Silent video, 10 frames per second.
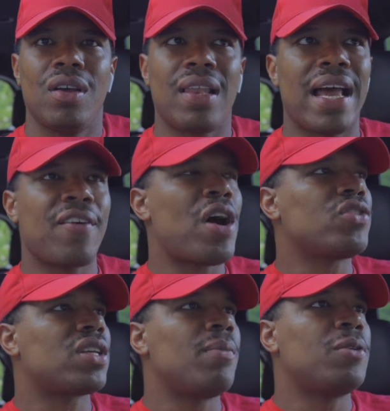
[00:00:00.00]
Like, if I
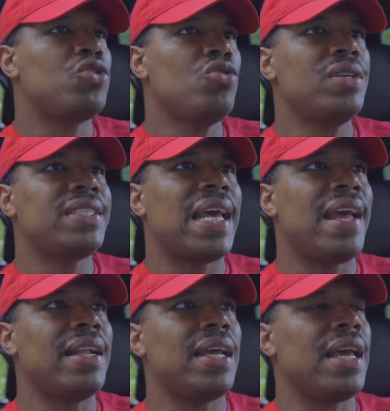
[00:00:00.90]
was to come up to you is
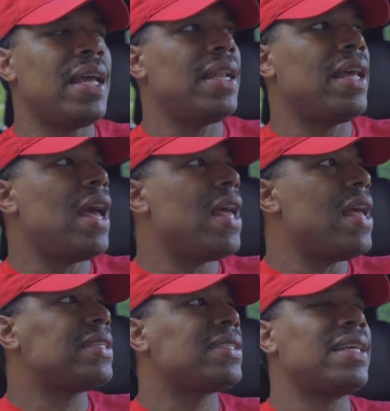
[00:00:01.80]
and and
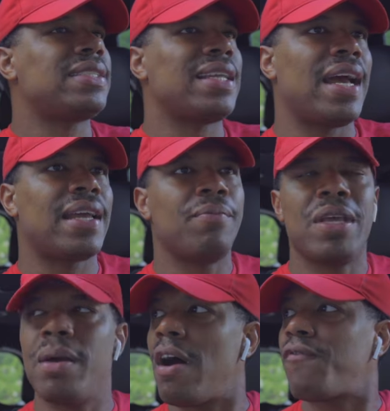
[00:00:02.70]
it's it's like
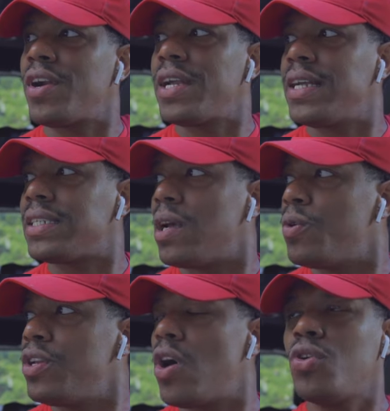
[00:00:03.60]
me and my friends and
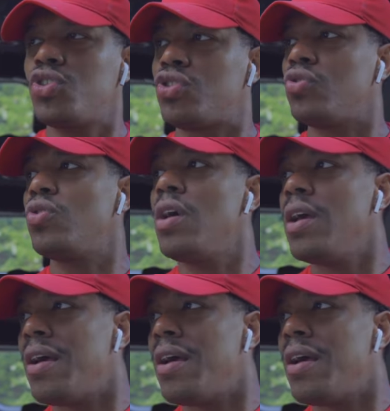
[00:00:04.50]
we notice you,